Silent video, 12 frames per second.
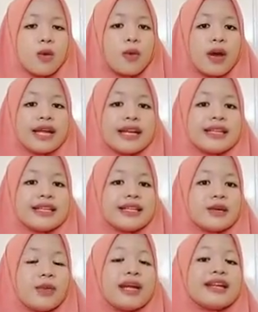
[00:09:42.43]
when
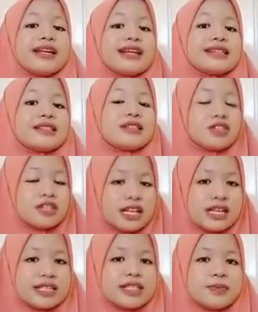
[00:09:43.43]
a
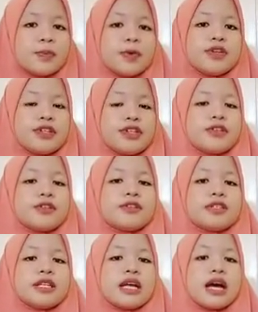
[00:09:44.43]
student
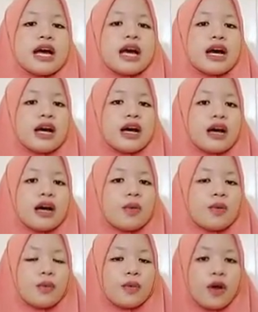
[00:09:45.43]
produce
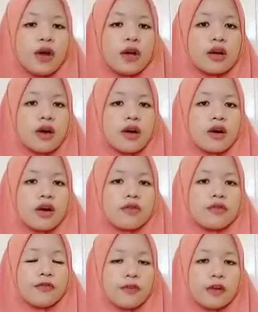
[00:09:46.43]
a wrong or
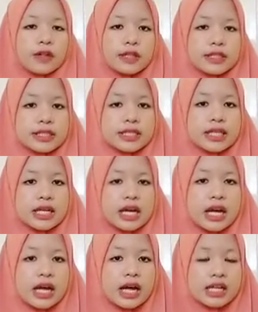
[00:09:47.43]
a false
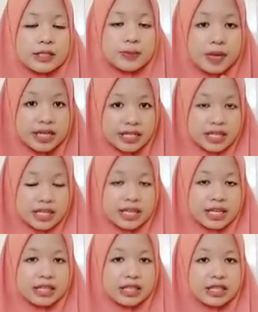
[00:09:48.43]
expression,
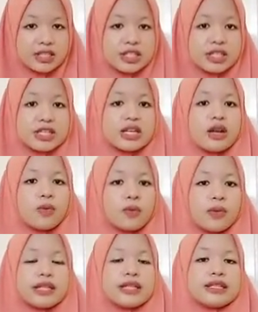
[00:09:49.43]
the teacher
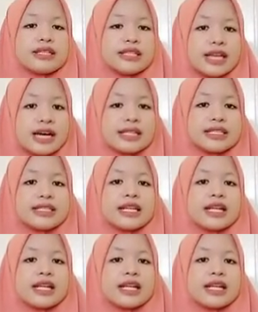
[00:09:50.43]
will just